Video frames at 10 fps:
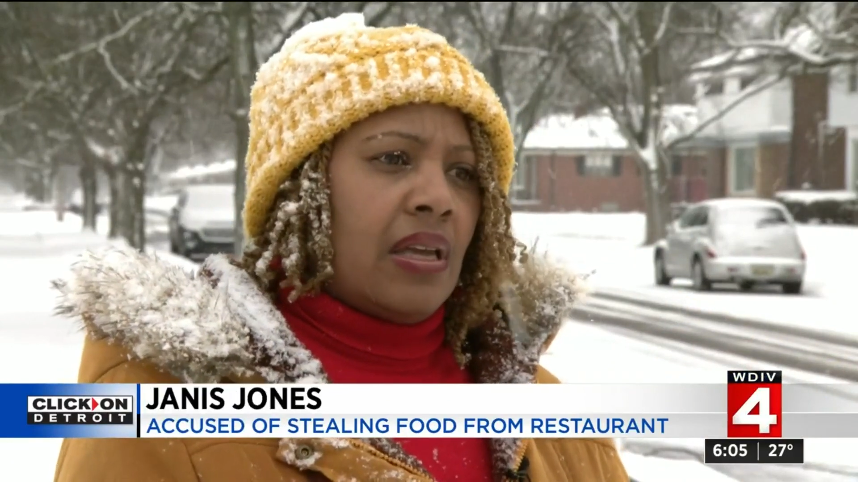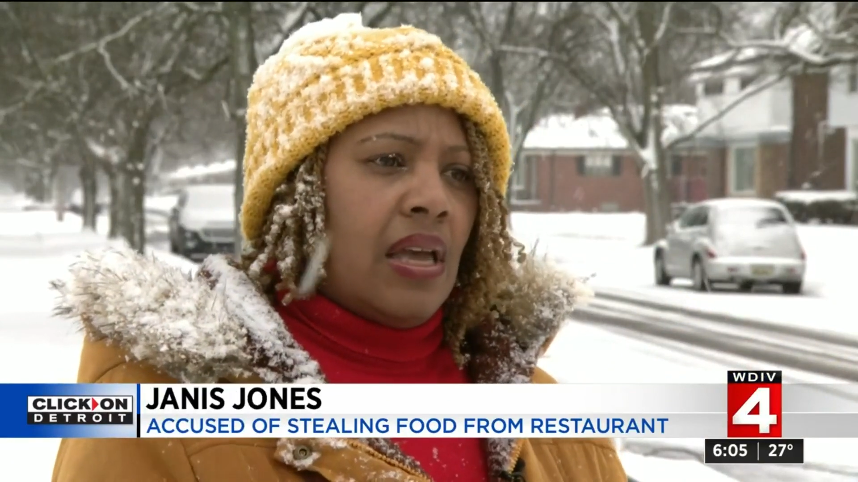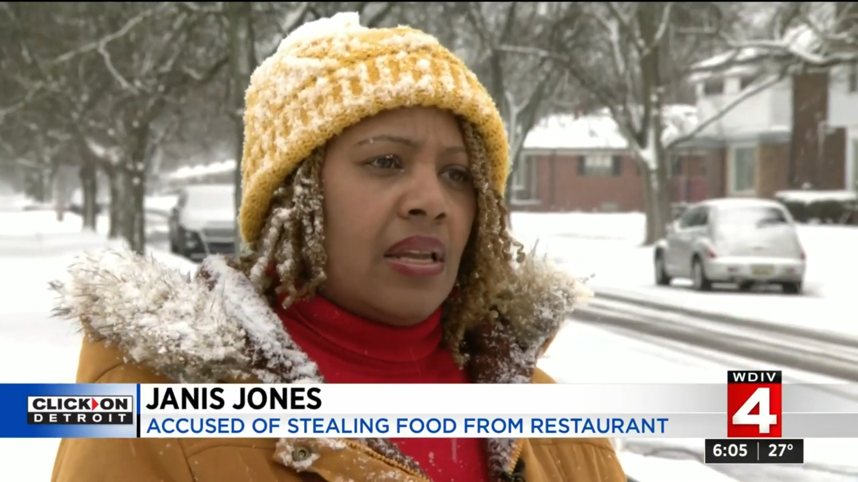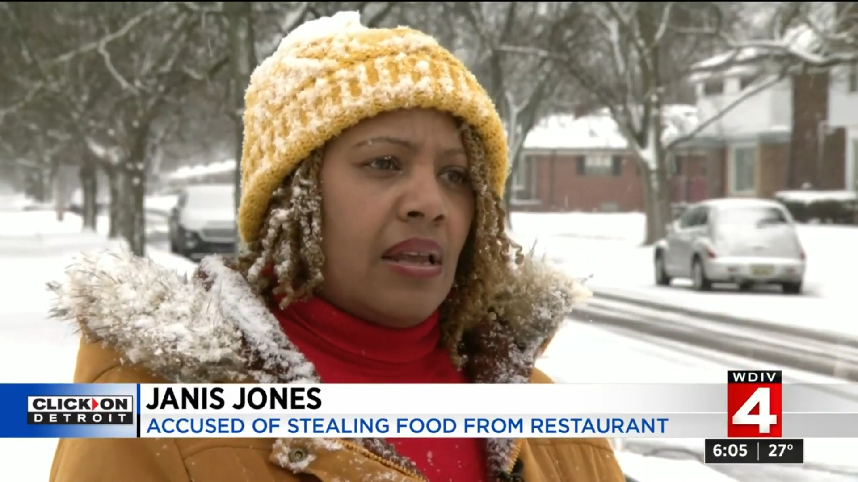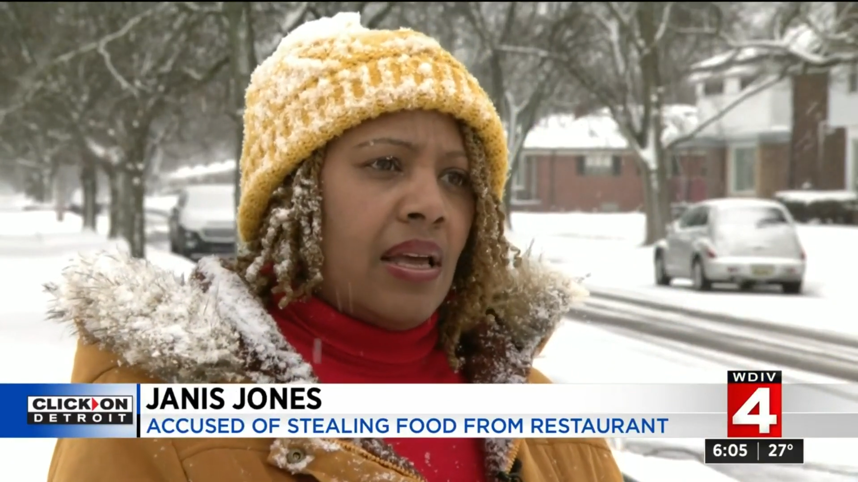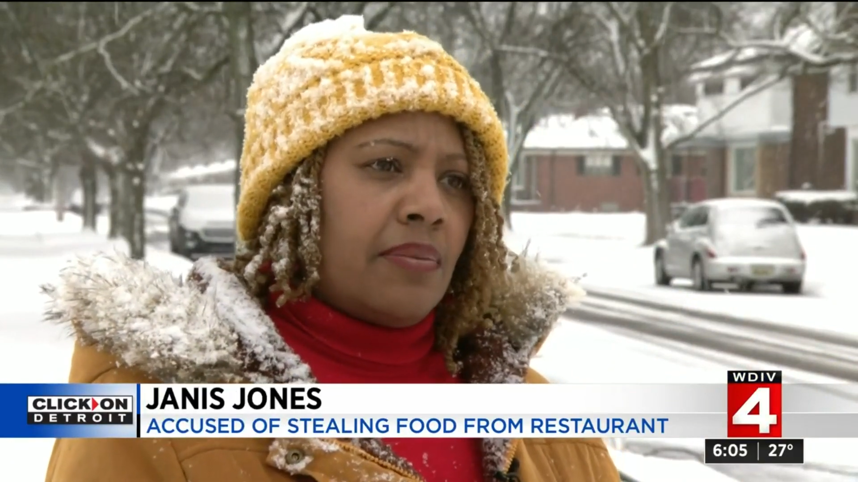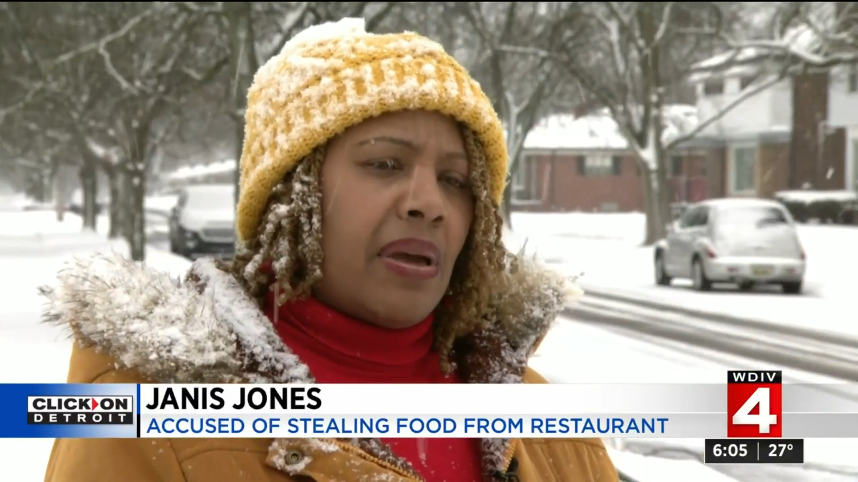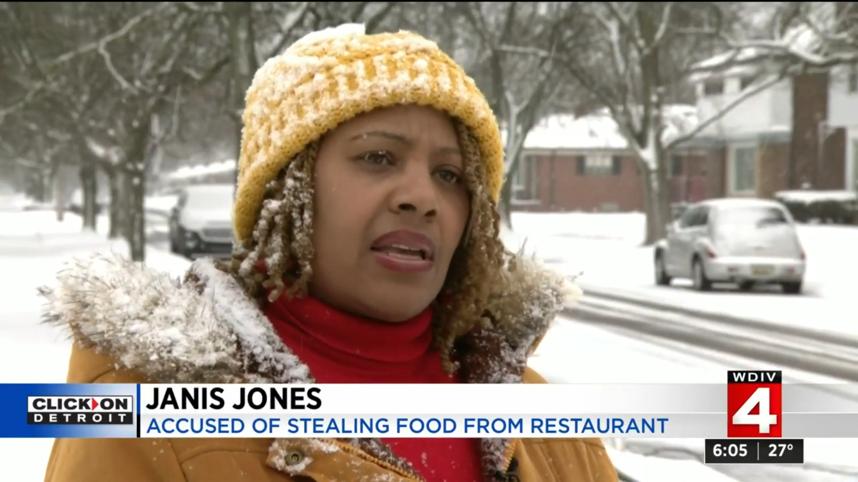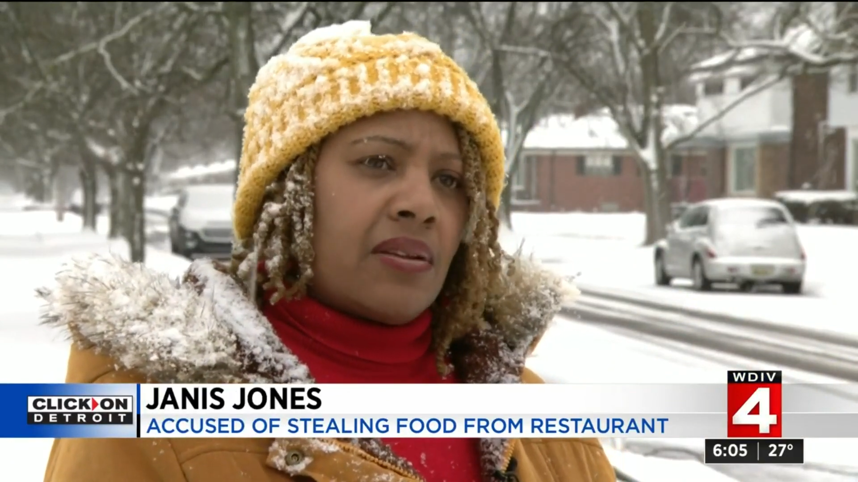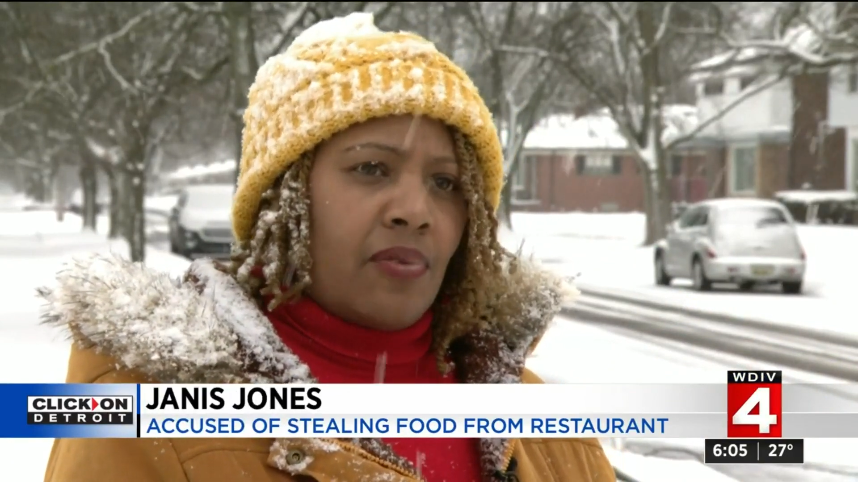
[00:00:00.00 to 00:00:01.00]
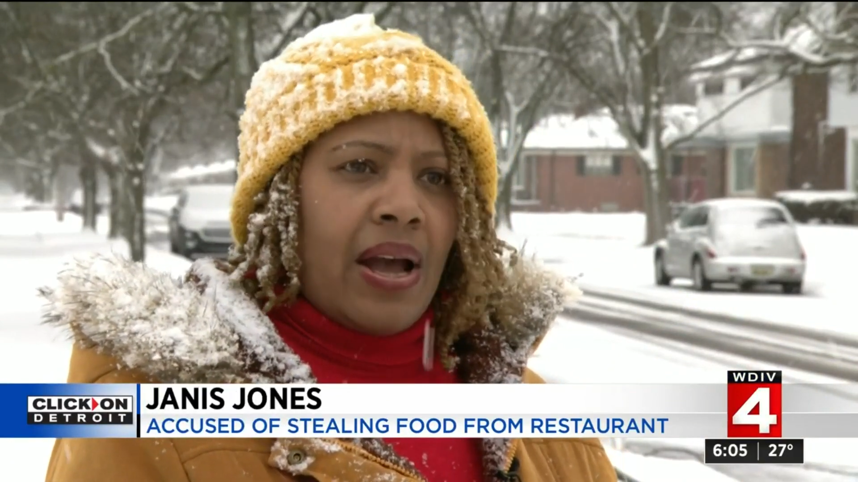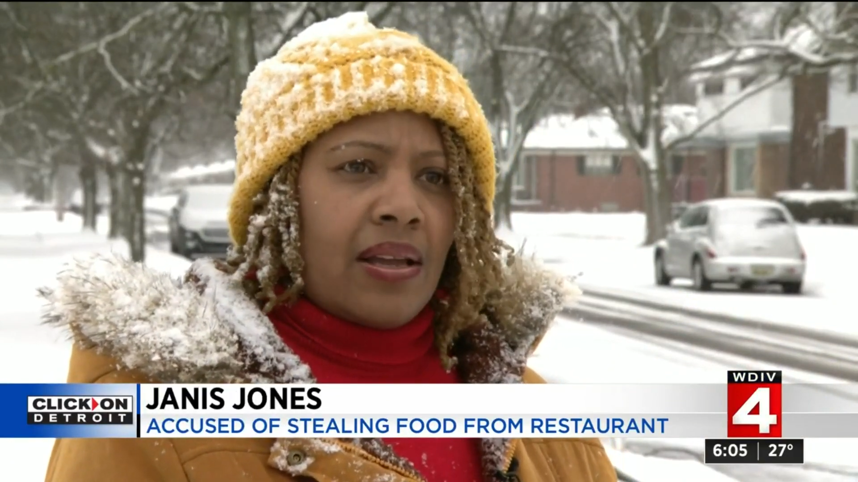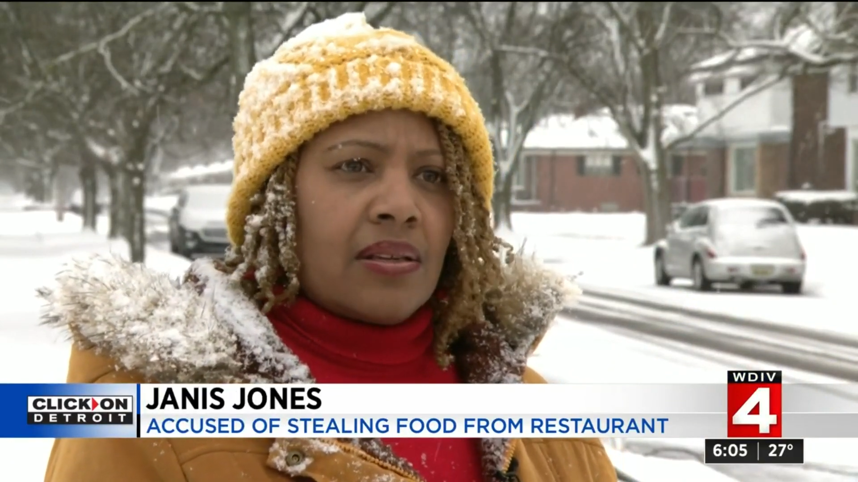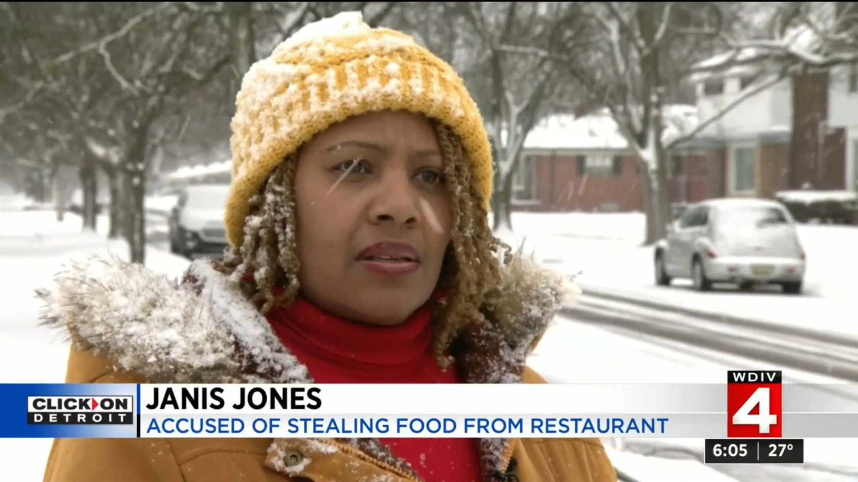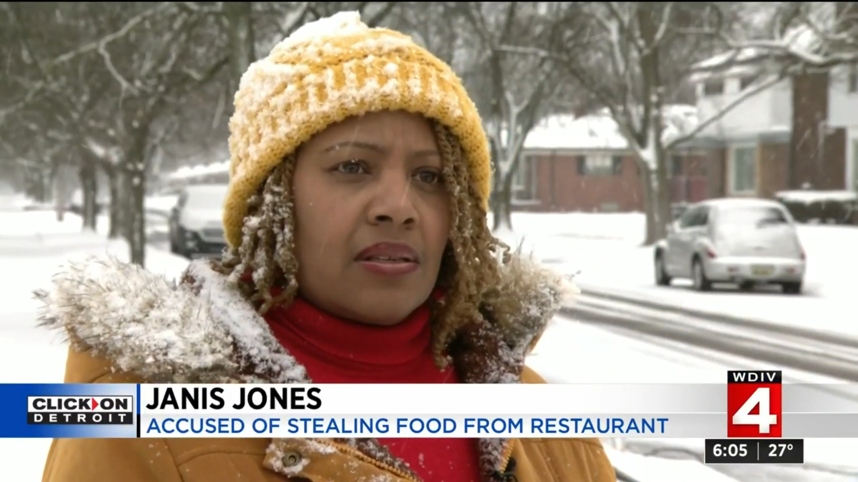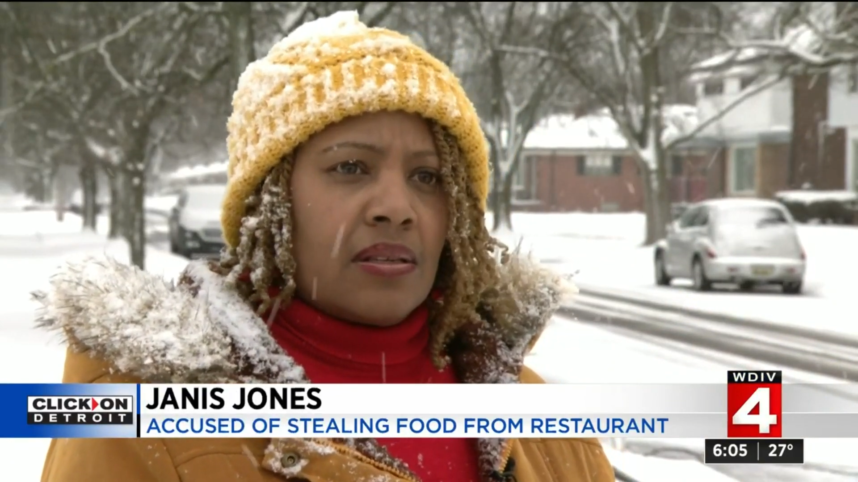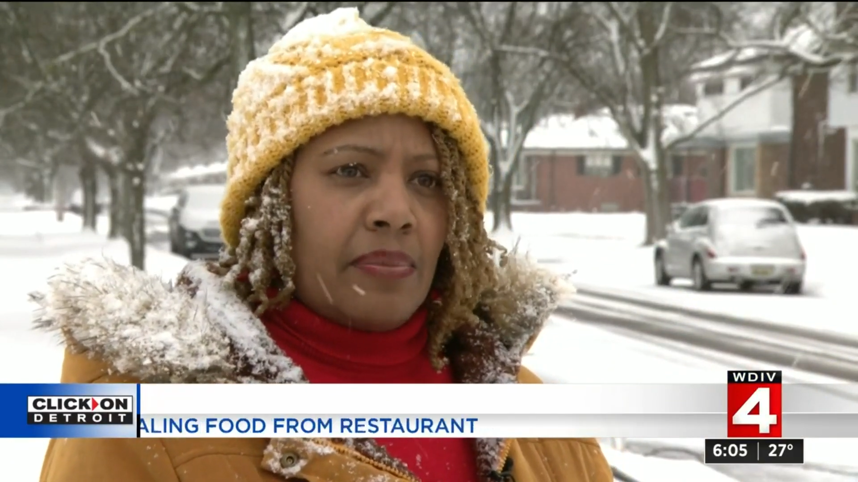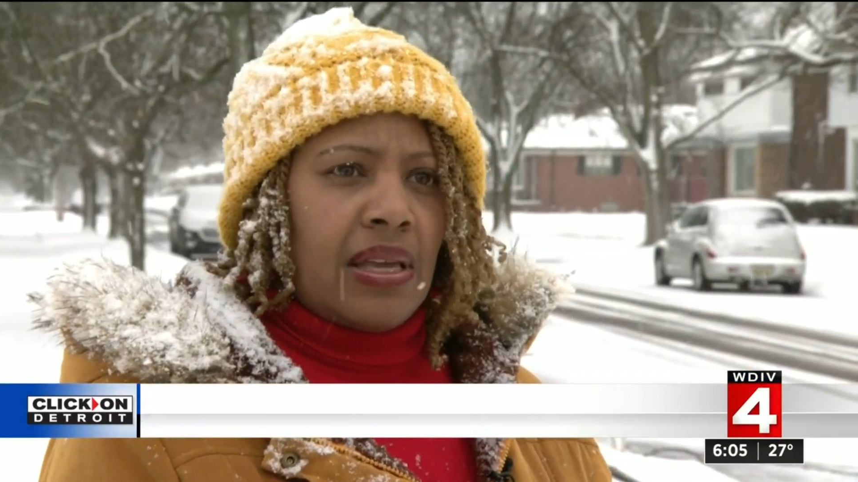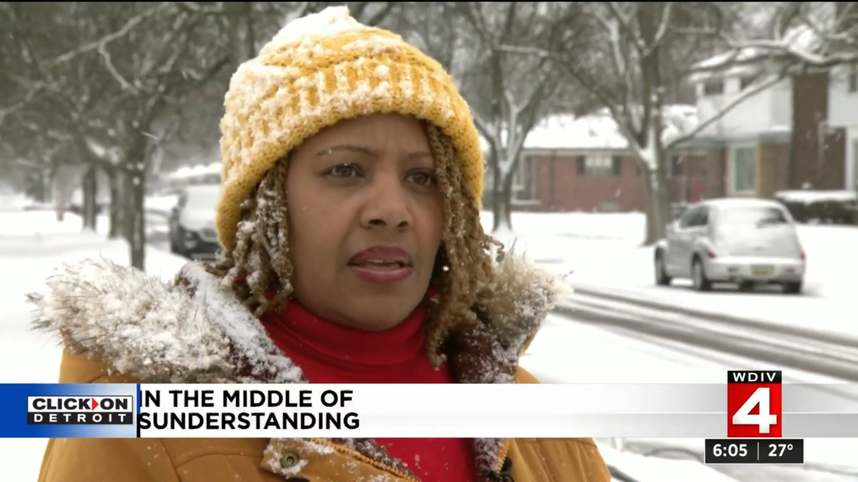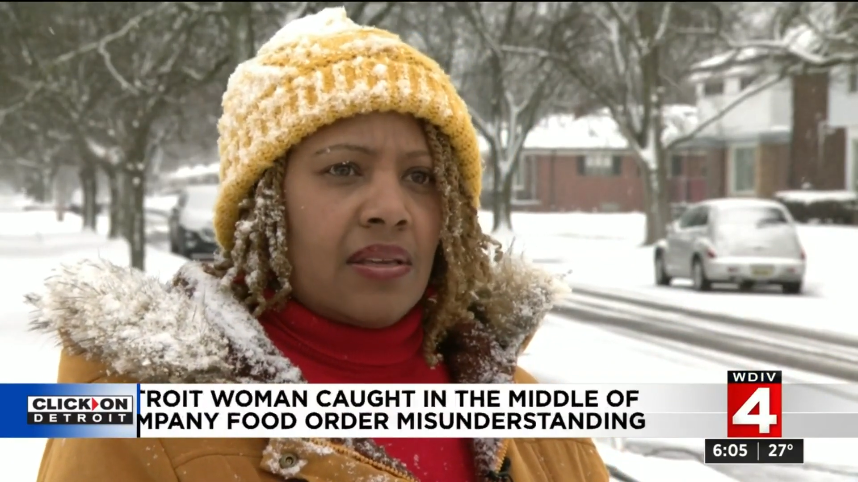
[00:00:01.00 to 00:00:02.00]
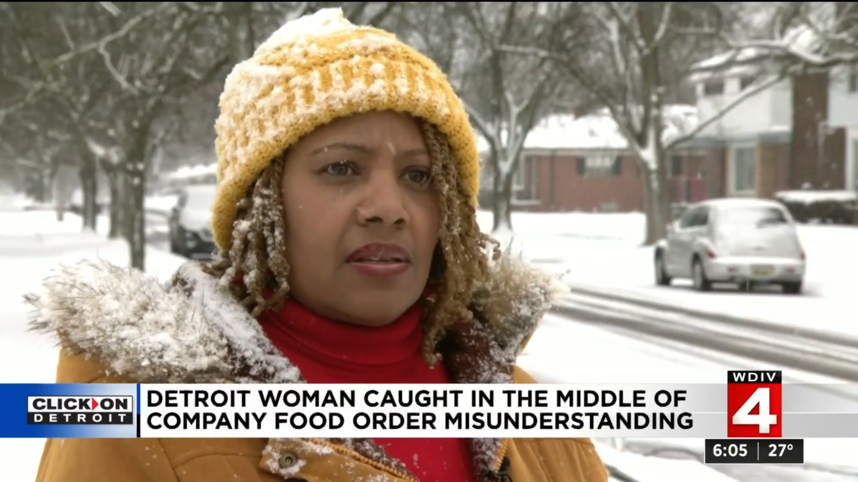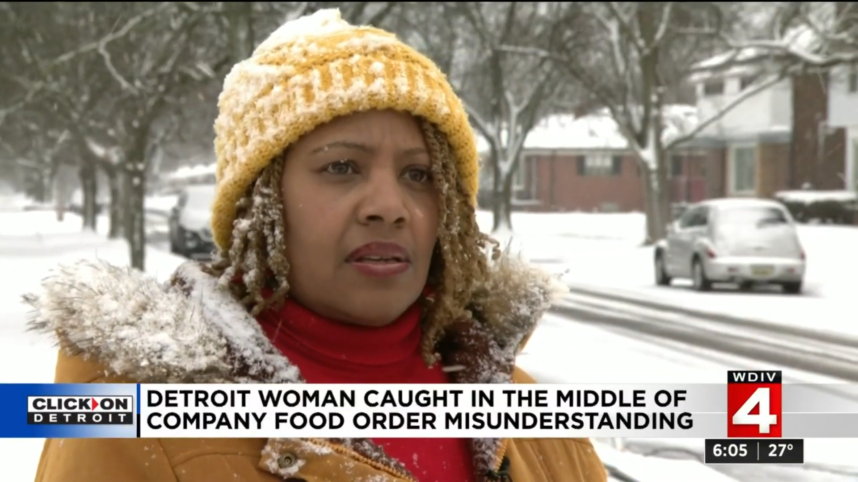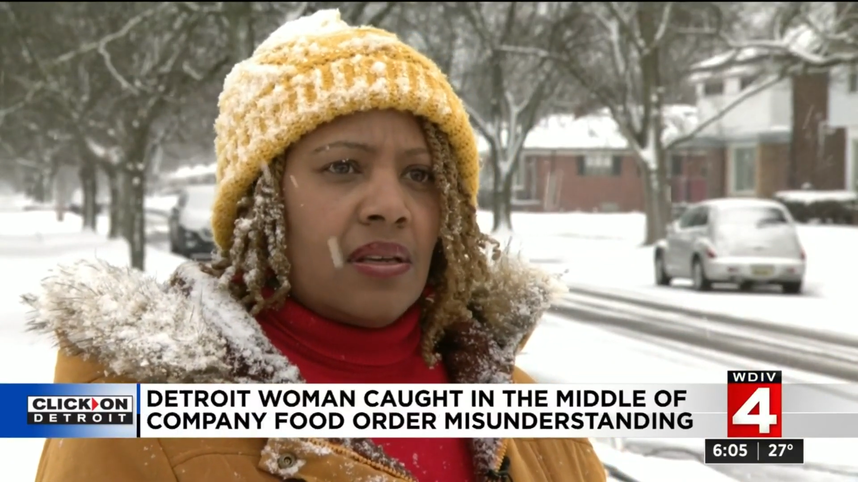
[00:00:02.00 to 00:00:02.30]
and, and make it right. Make it